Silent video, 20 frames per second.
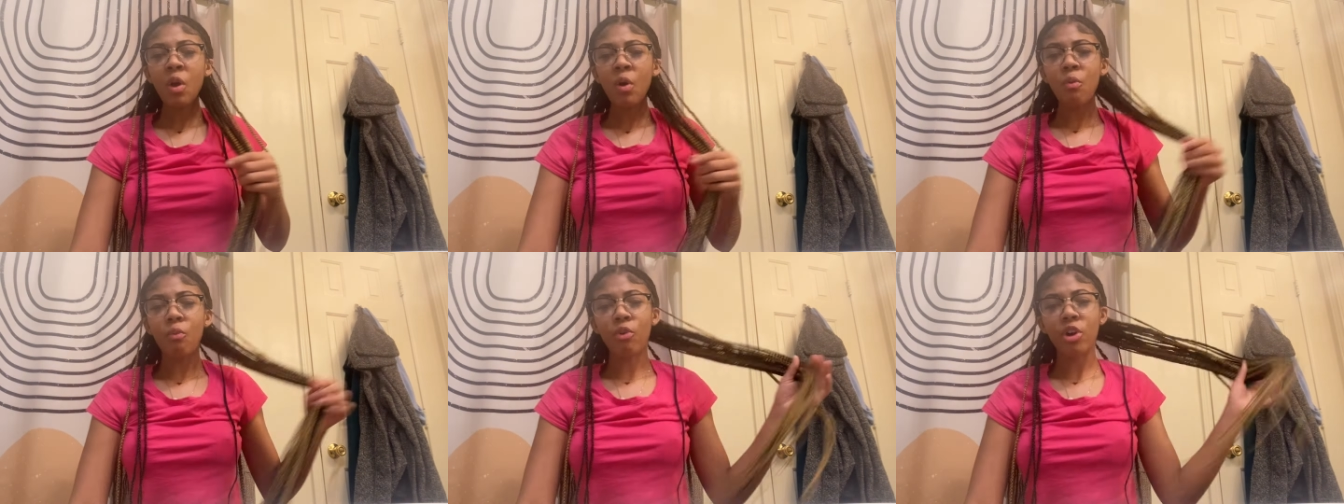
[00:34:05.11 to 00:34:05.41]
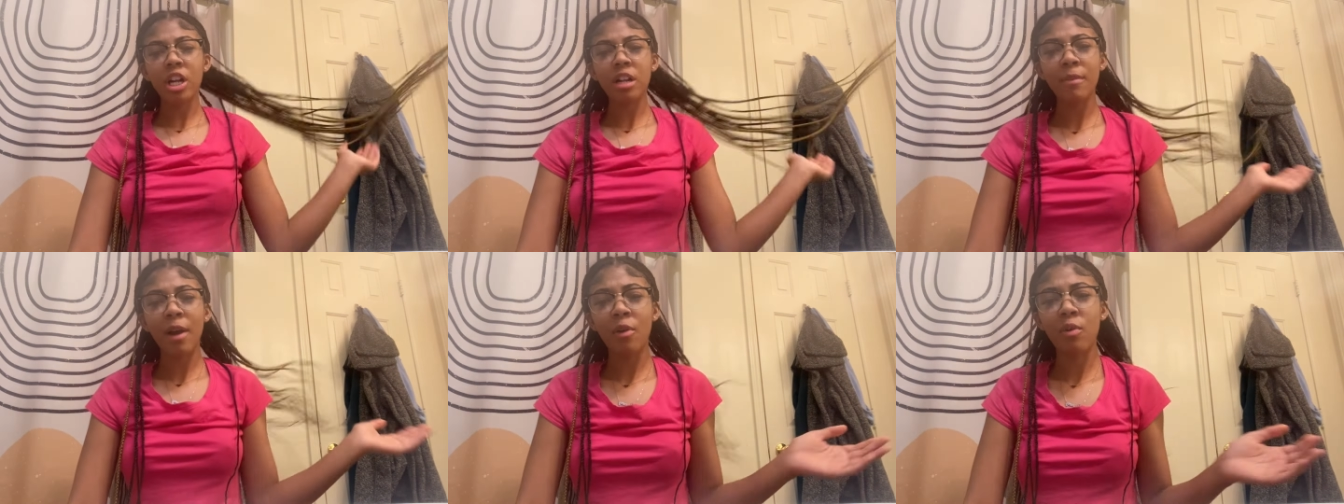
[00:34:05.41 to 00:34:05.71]

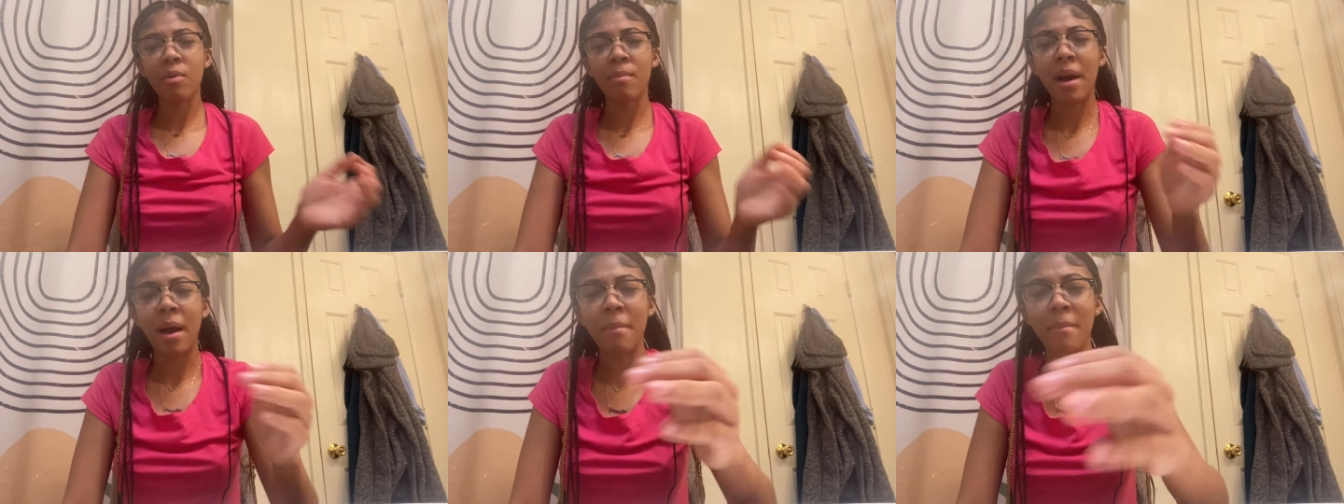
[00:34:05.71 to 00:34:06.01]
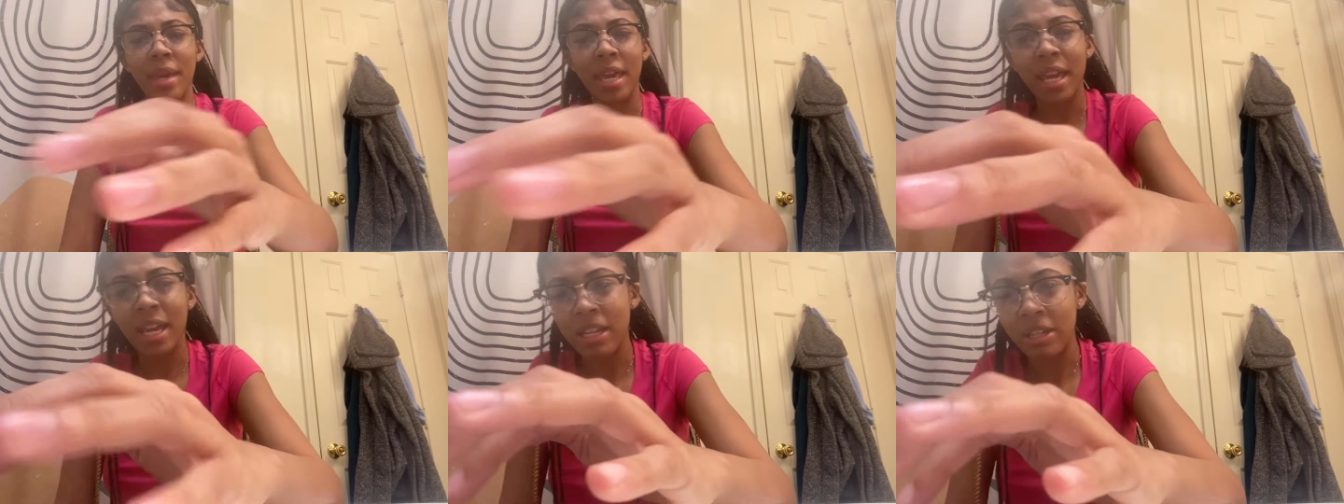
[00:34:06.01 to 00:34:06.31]
worried about what my
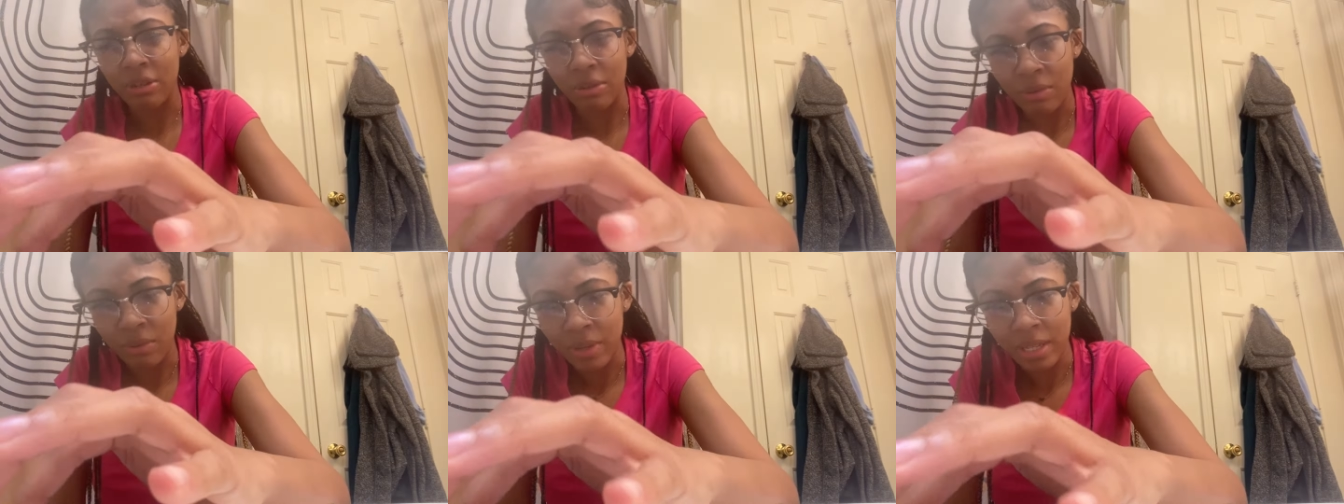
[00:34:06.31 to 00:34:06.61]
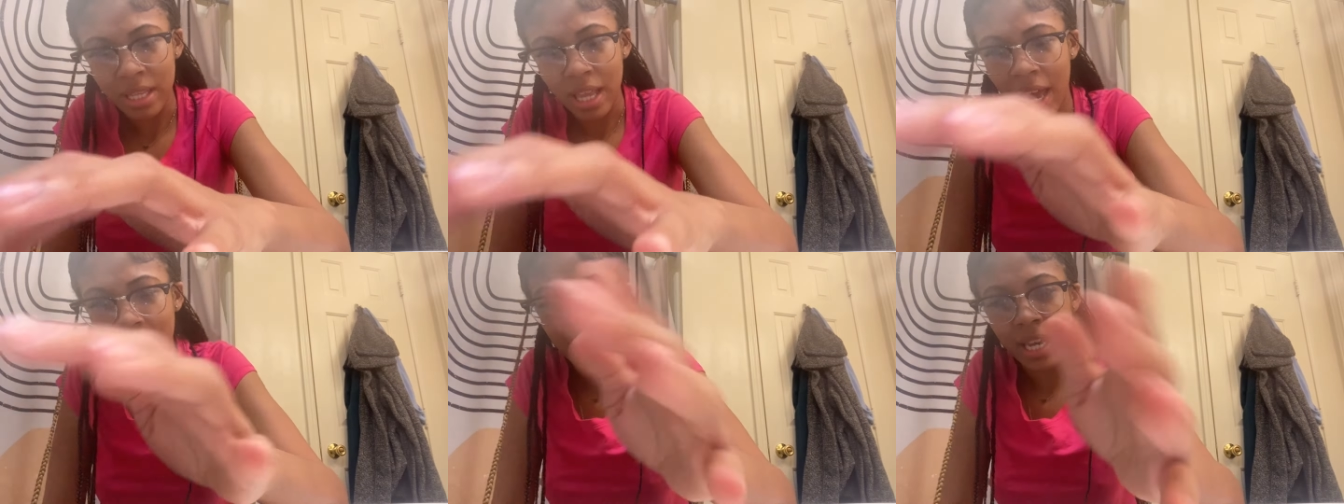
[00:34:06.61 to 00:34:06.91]
man
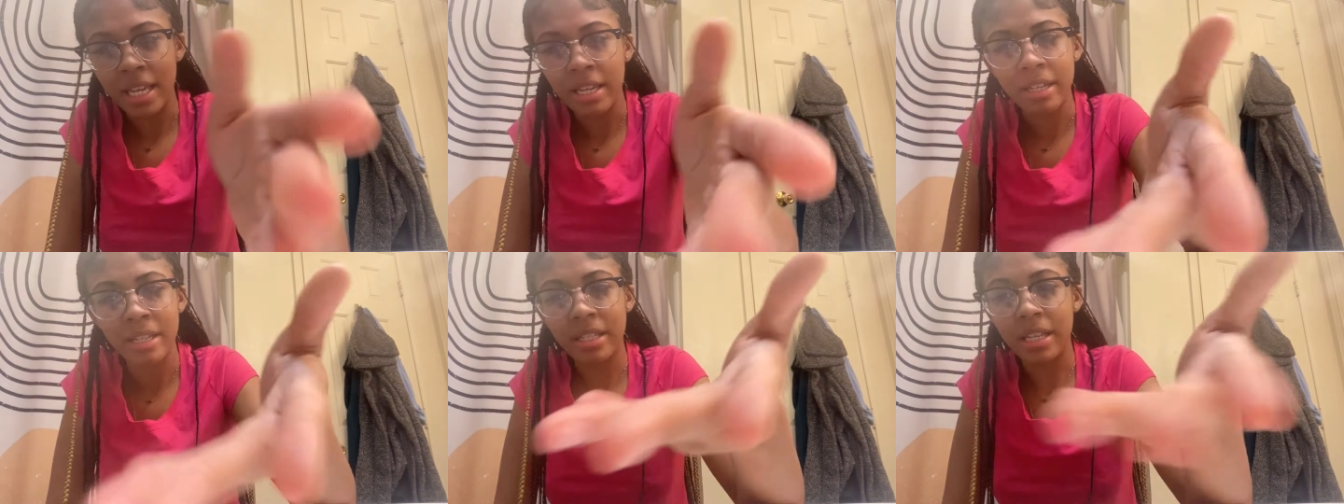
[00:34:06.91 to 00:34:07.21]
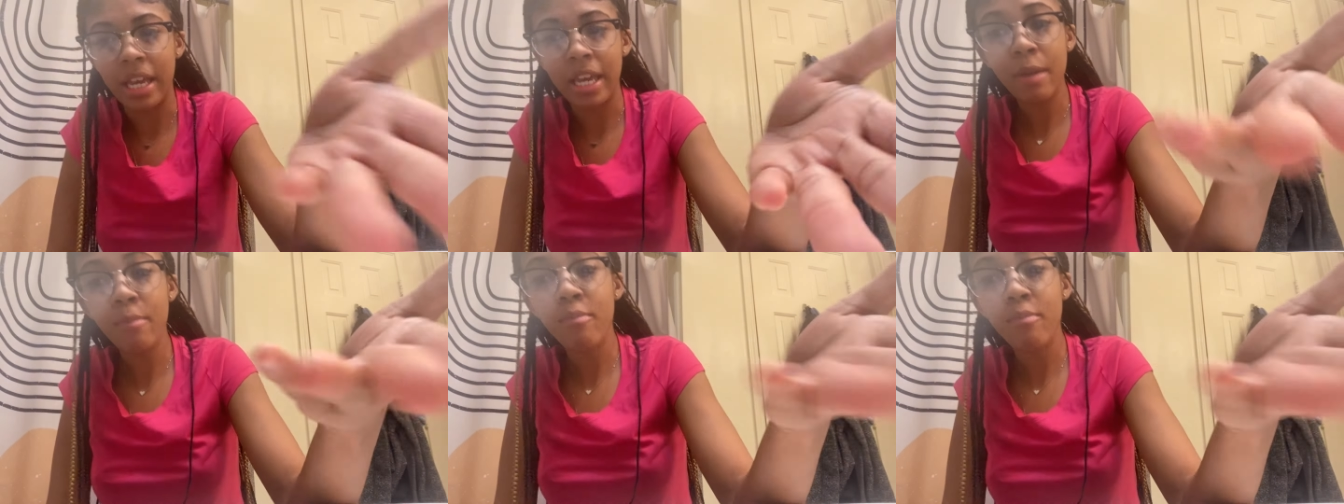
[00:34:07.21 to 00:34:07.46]
doing. Like, he